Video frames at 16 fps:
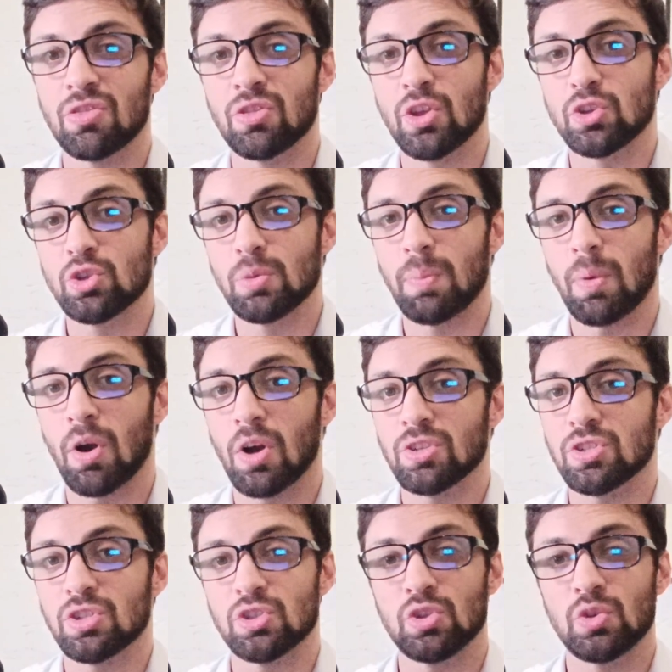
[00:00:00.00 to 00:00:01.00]
The 2
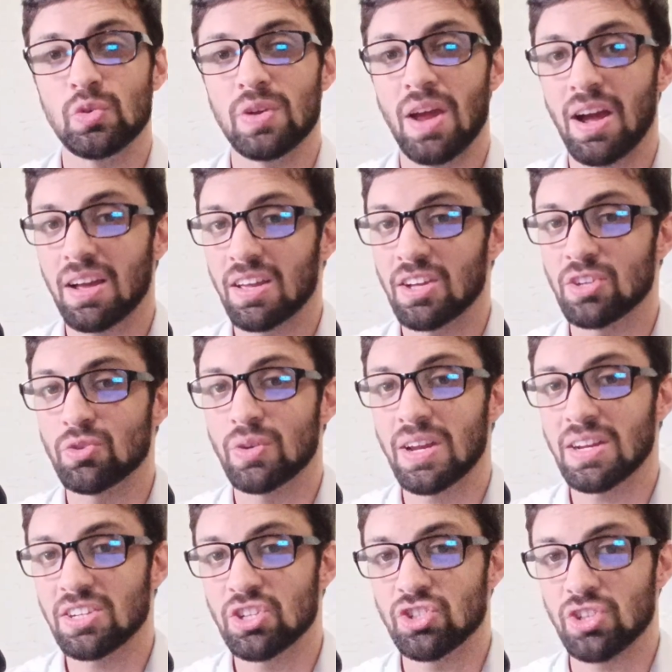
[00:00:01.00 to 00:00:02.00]
parts do not
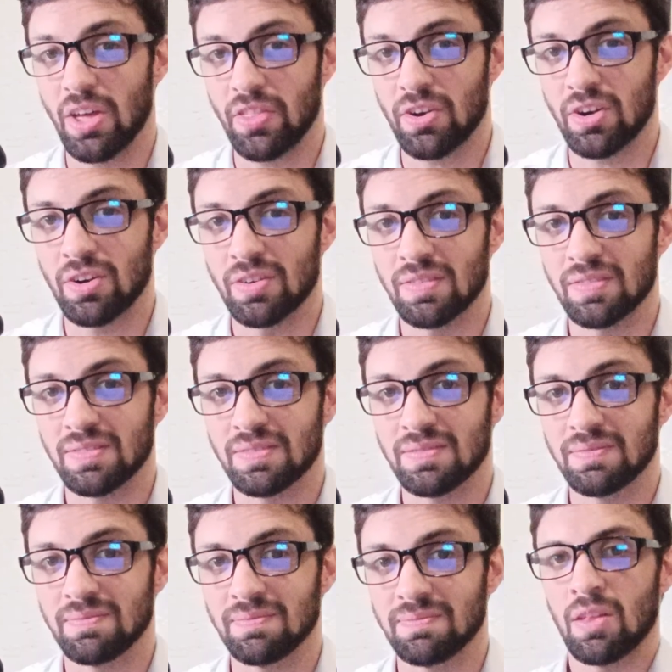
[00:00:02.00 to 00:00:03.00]
contradict each other.
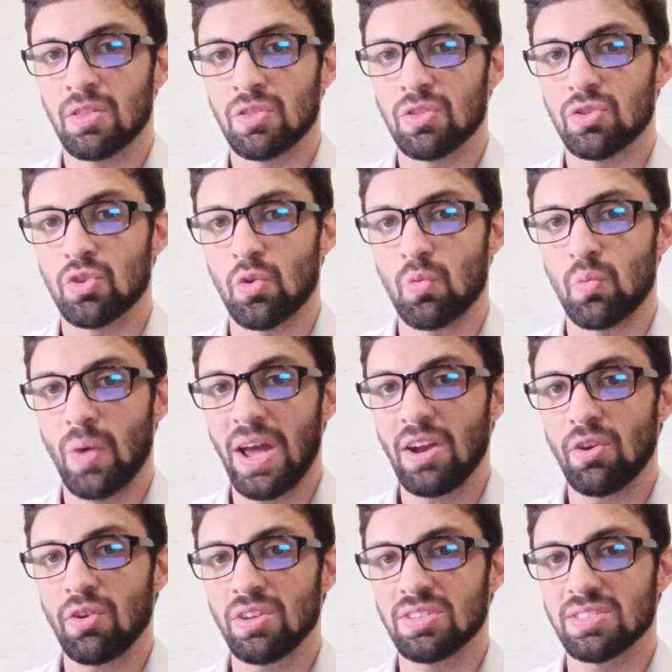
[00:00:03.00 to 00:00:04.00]
The
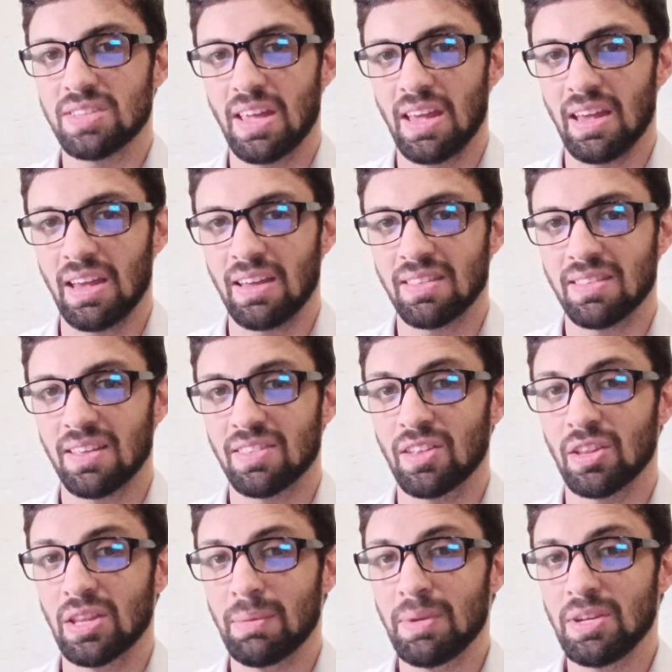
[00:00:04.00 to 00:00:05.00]
writer is saying that
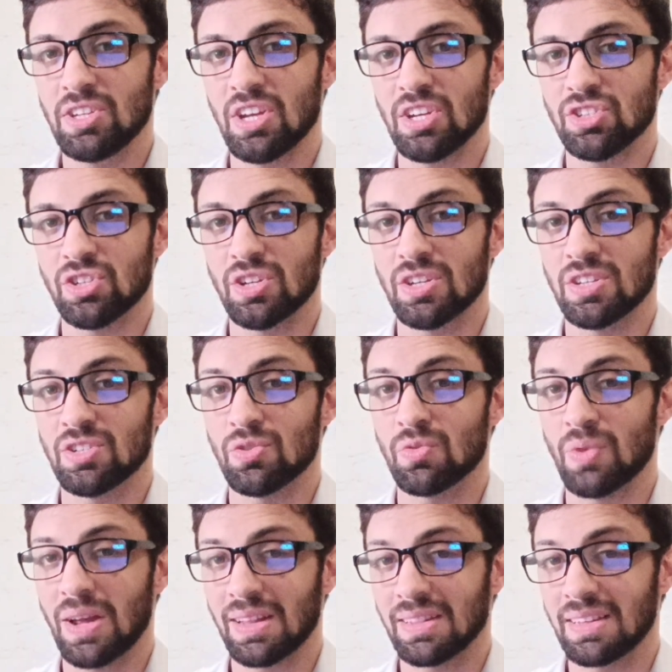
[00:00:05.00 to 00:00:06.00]
the limitation
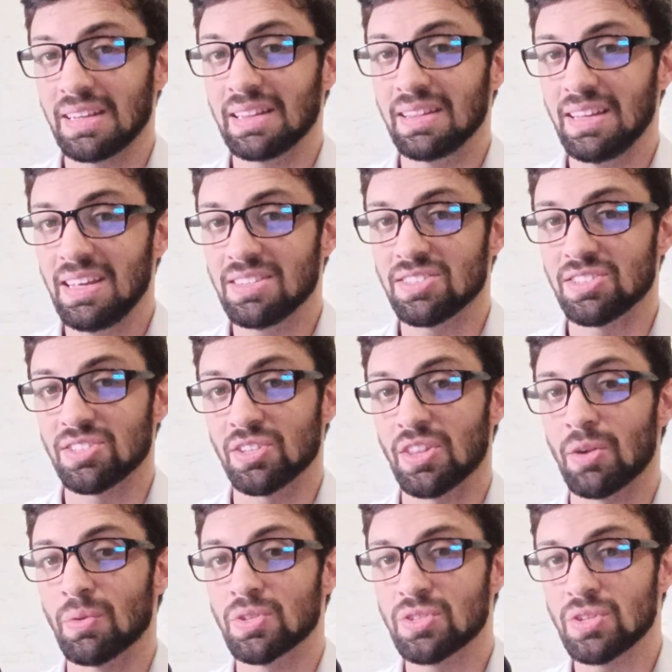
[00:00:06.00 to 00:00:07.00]
directly leads to
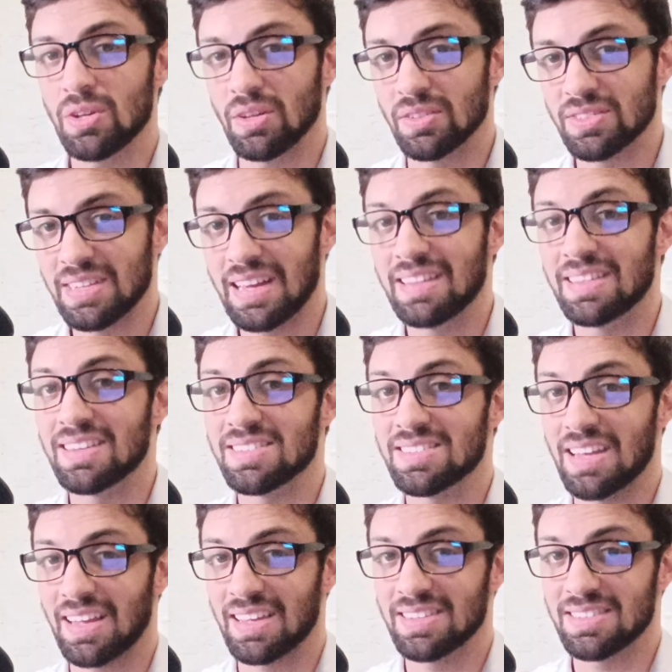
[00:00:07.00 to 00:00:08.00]
the result in the
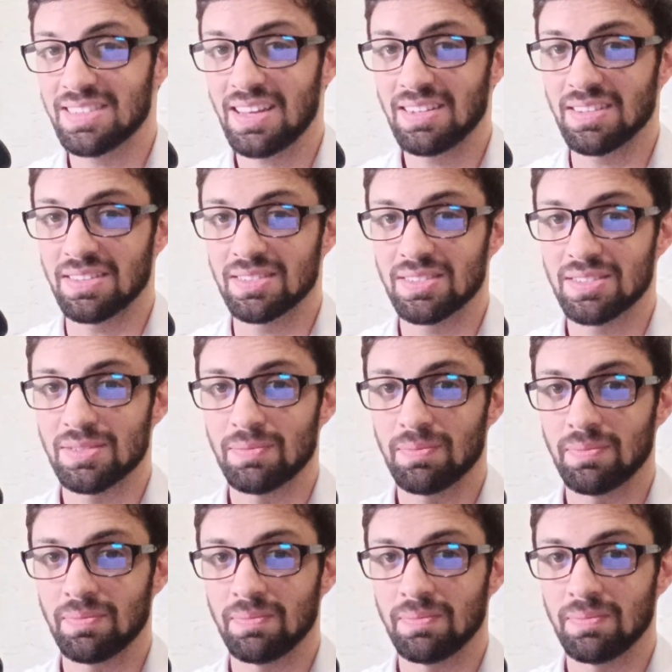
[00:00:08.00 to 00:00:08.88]
second sentence.